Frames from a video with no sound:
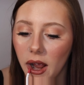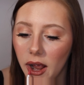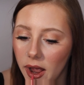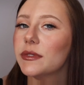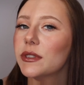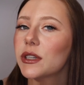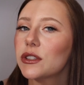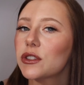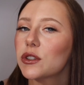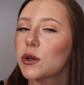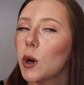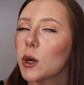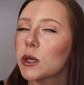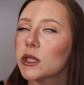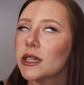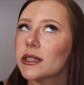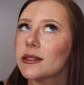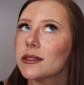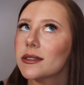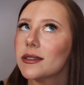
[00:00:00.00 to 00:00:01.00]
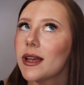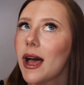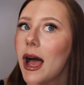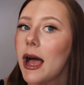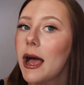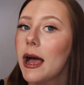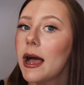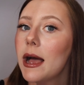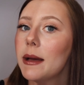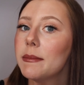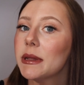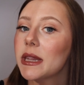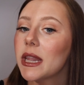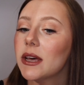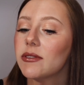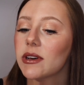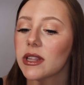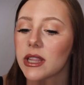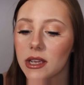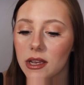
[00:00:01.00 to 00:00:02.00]
Looks gorgeous. I'm in
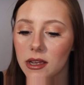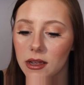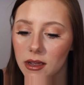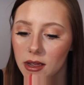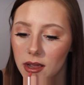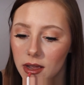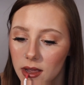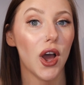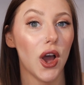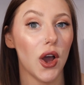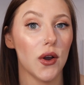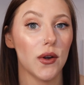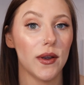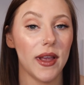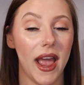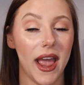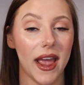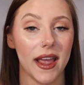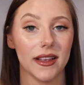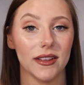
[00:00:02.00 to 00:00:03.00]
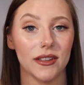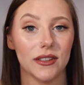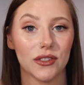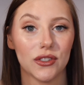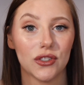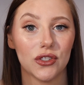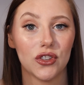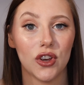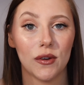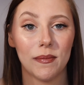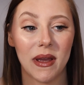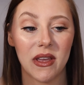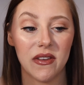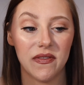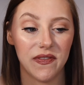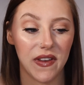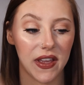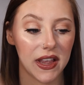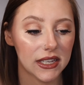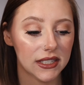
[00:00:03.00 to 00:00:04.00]
love with it. Okay, so my
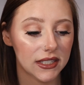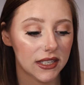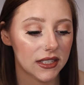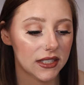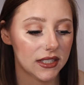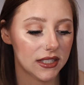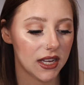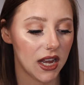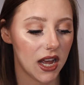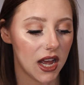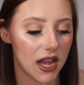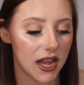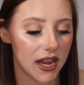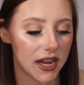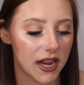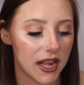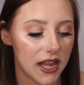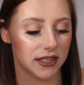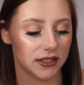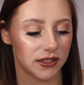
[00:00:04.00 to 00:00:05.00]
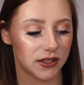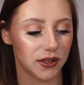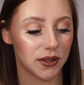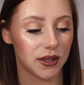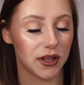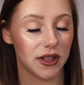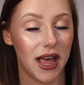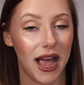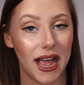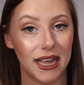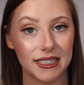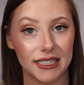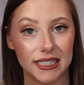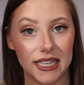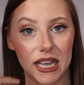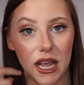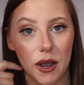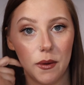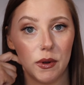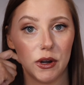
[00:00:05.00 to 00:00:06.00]
face is done. So the last
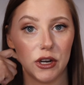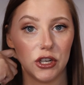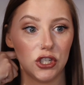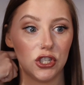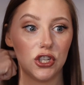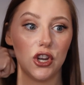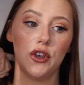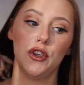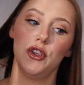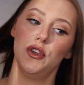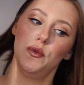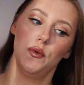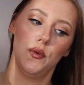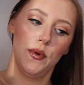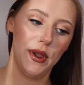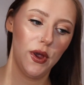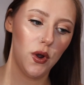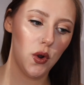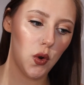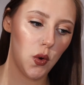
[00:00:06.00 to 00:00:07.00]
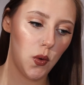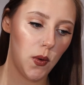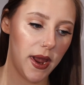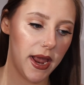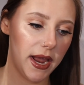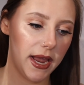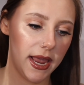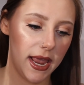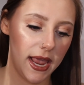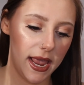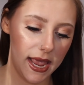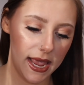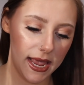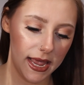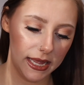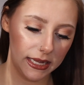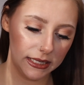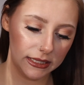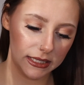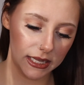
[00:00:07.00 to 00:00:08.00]
thing I want to show you real quick
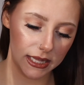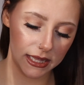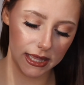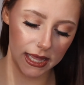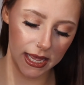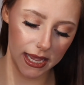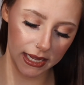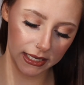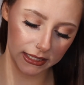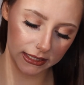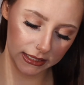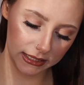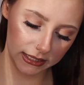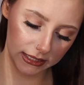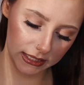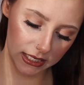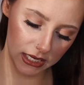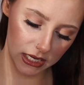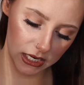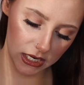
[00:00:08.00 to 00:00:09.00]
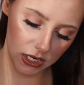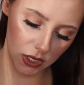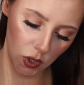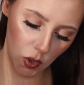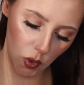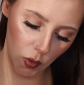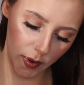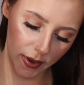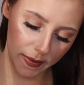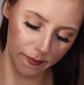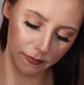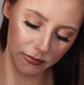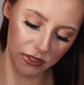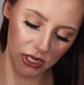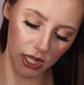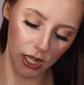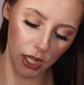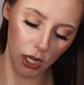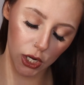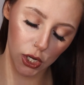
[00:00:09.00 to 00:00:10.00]
is this Creme
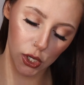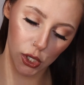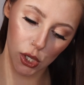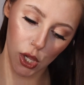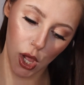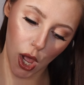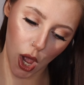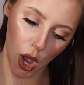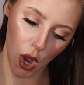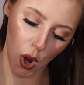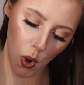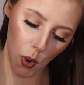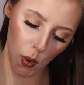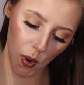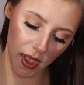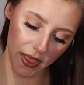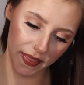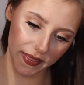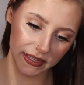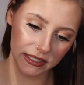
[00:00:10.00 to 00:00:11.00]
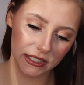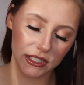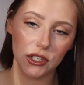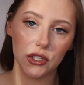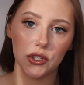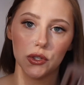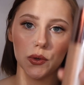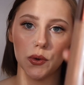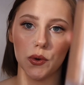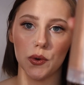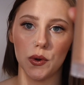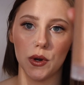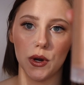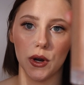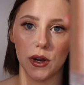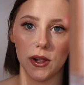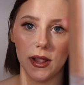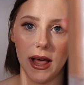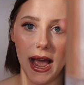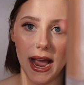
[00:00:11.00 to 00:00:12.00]
de la Glow, and this is through
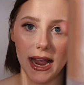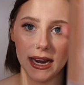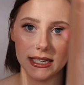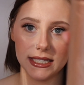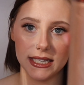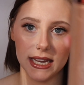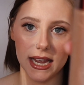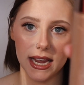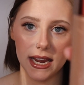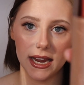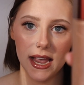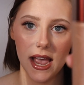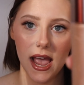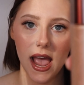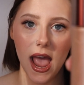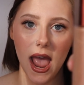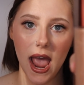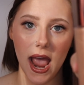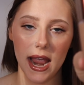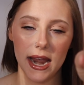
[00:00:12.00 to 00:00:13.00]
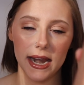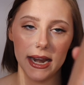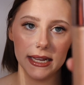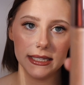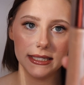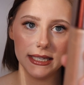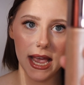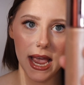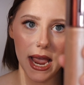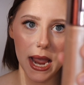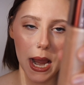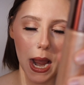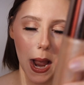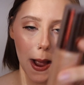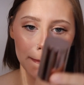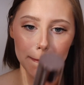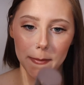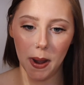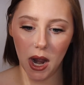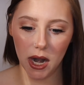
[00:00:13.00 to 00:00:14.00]
Galactic, and it's a
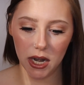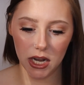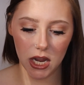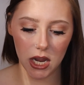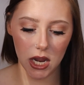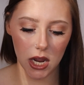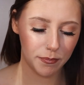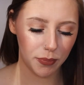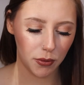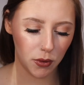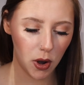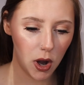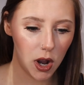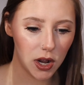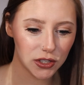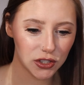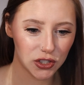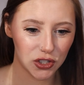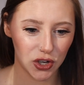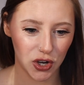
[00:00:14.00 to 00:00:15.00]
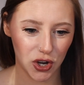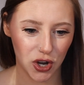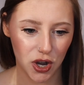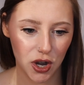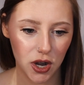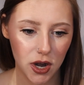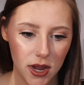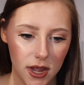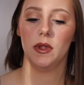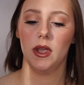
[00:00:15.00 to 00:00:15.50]
body bronzer.